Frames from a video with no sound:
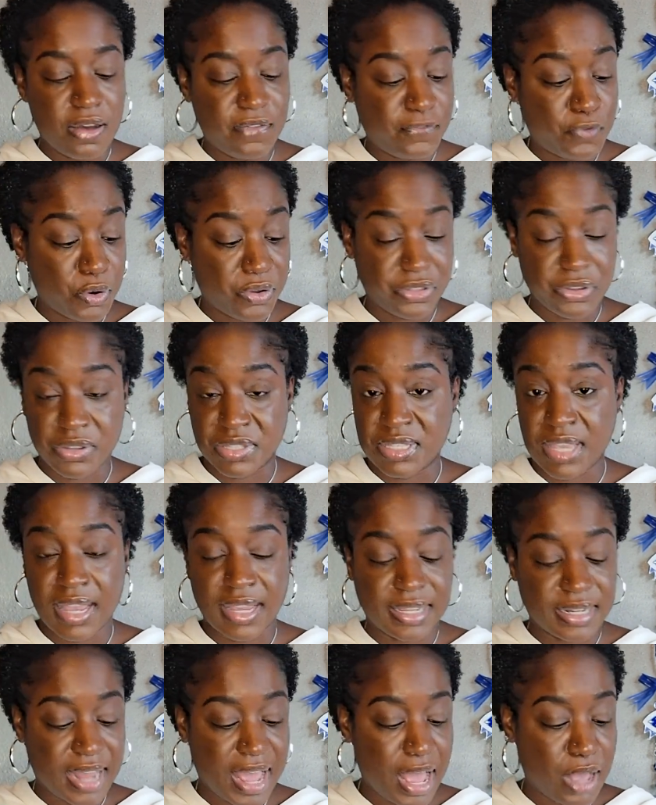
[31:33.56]
for their
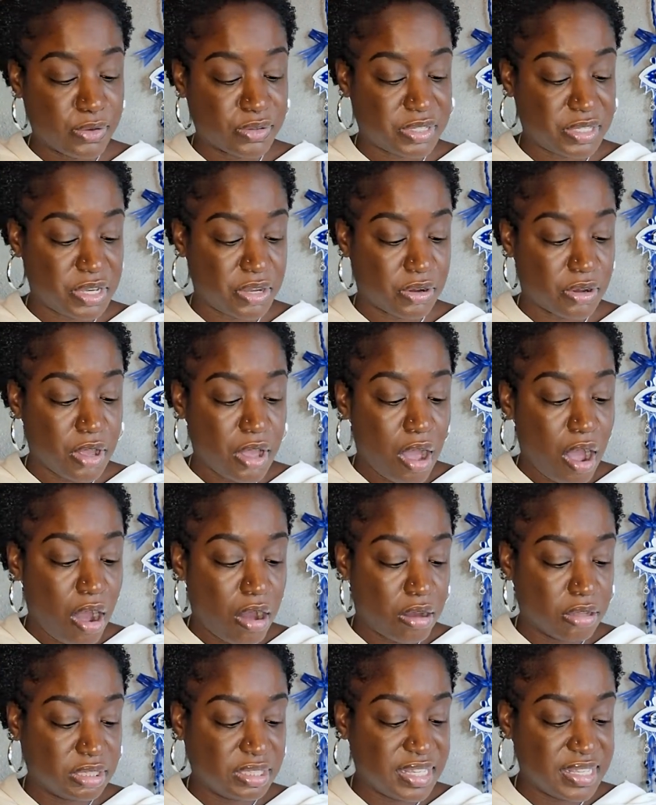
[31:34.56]
second house here.
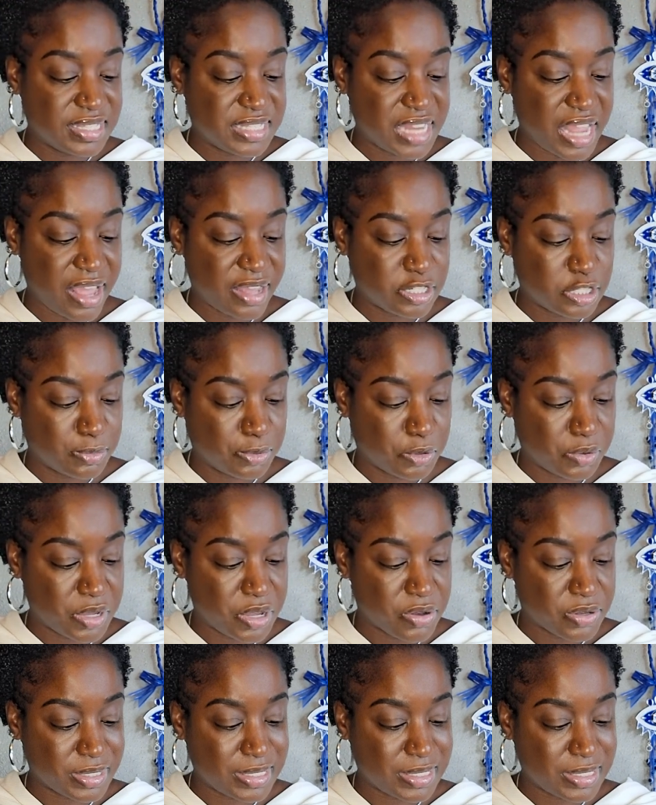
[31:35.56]
All things tangible here.